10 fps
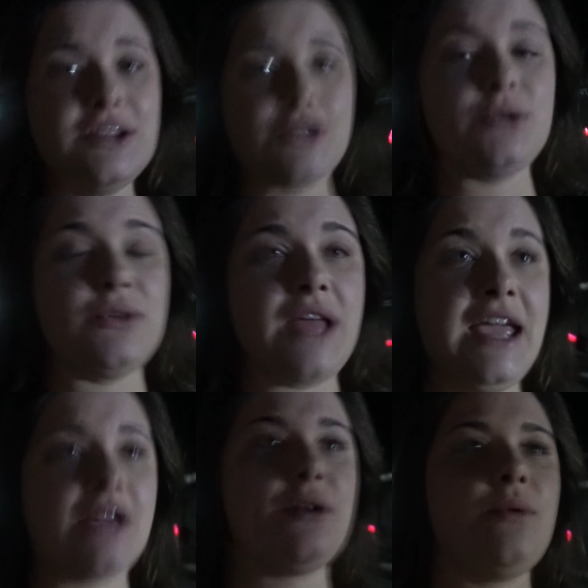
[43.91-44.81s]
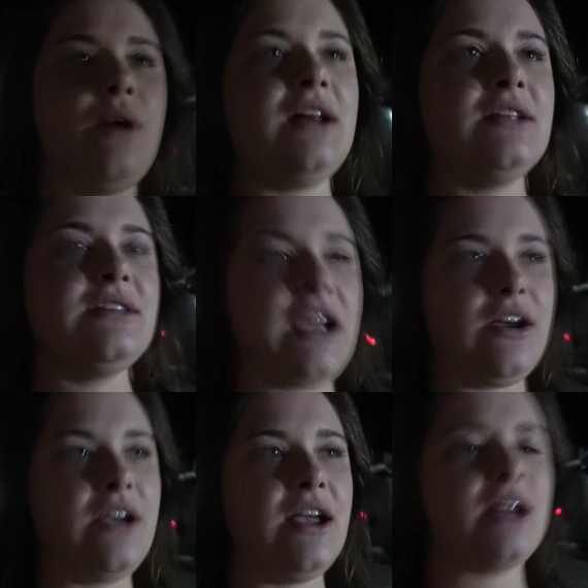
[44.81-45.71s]
to the Angkor Wat
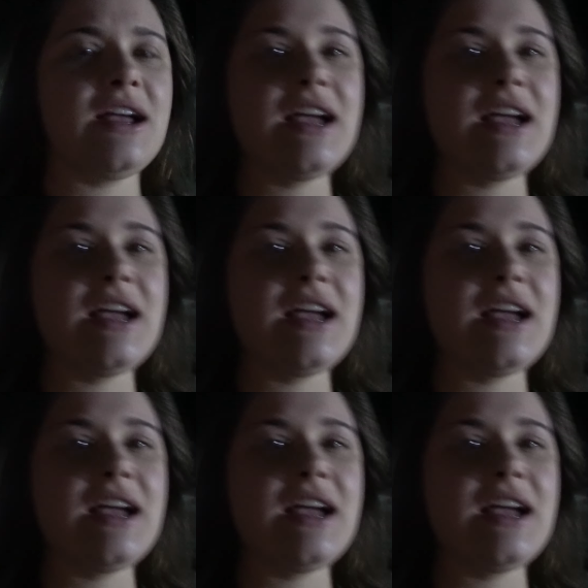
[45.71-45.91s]
area.